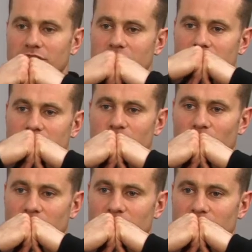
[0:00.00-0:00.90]
it's, yeah. it's
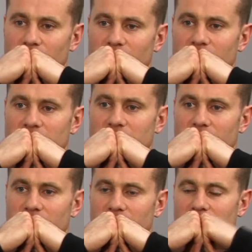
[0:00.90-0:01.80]
important that you revisit
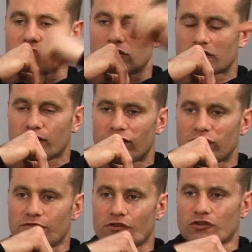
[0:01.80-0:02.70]
different things and look at some
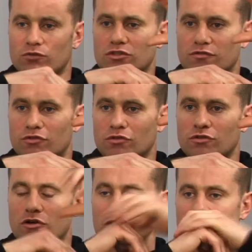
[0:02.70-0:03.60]
video footage of what you've done
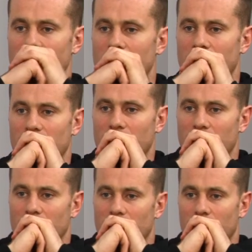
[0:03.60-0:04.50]
or mm
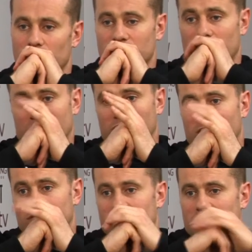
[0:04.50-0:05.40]
or which I always
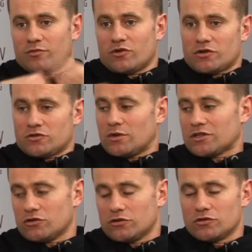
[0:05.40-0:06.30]
think is really important, is
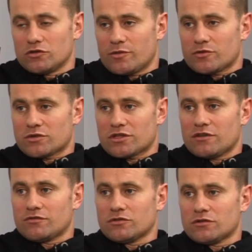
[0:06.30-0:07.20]
watch all our goalkeepers what
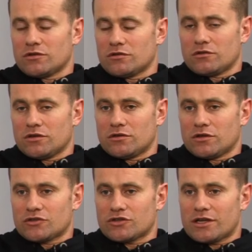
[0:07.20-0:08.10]
they've done and, and,
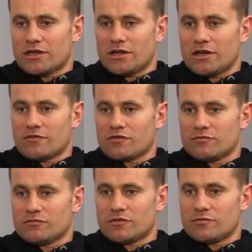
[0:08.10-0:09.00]
and, try and learn
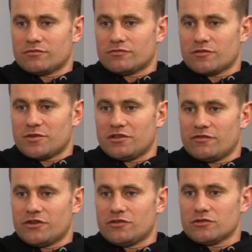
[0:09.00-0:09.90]
from, from, from
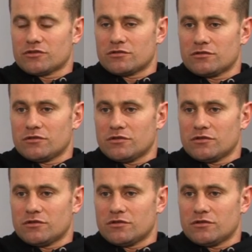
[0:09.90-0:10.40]
individuals and